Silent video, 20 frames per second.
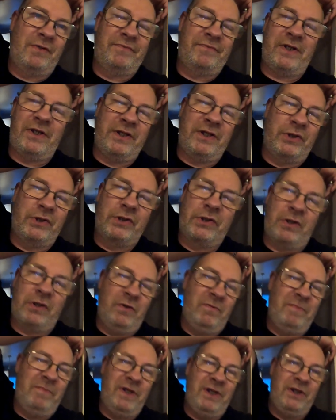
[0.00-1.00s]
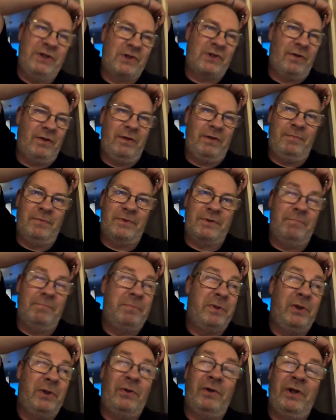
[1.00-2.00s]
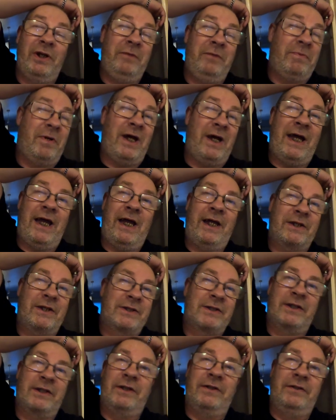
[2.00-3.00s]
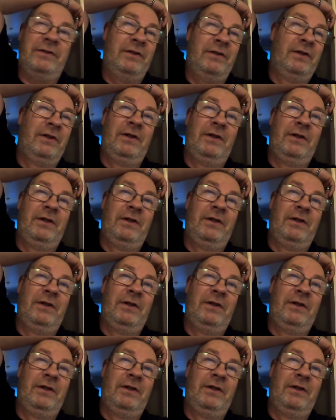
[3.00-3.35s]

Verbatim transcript: I've done it so many times and purely by accident.